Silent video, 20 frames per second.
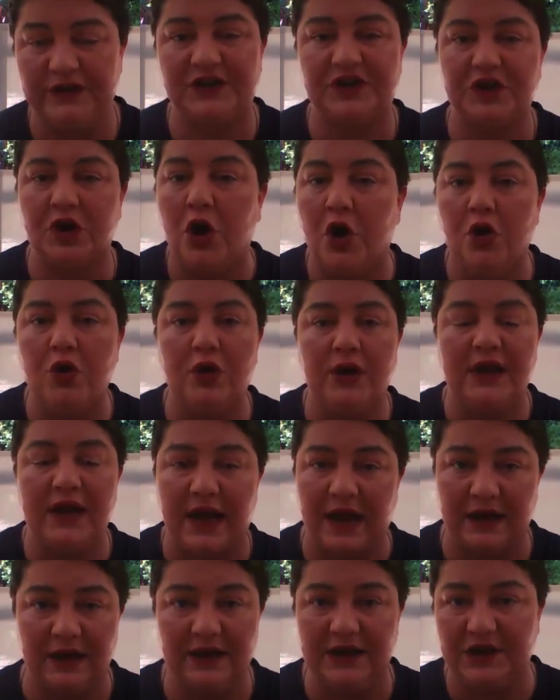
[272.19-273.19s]
It's totally,
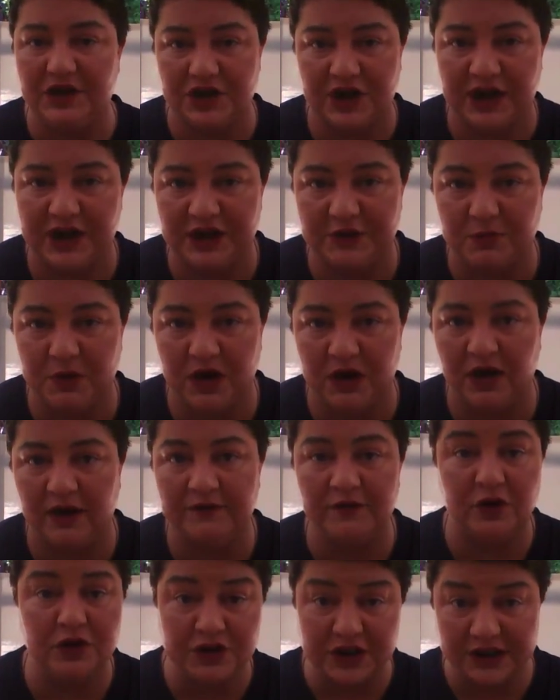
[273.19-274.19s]
utterly changed my
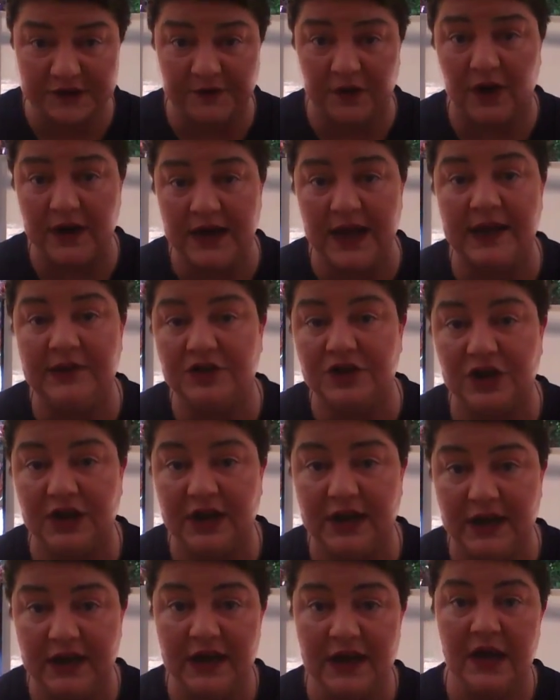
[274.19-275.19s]
life, not just
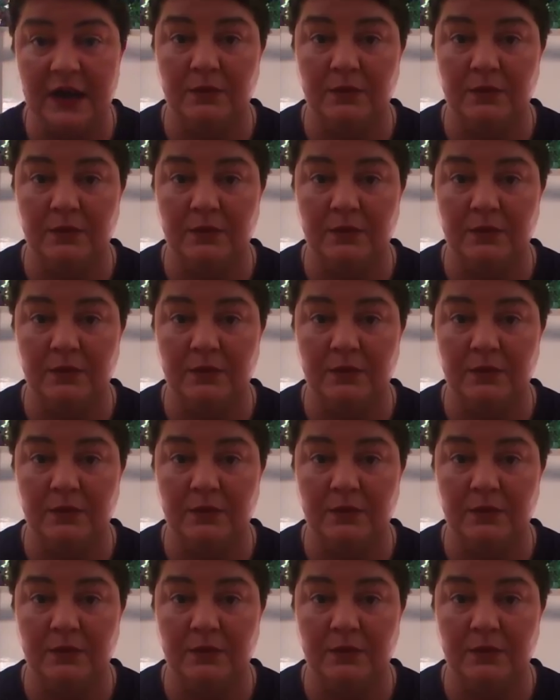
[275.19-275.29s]
financially,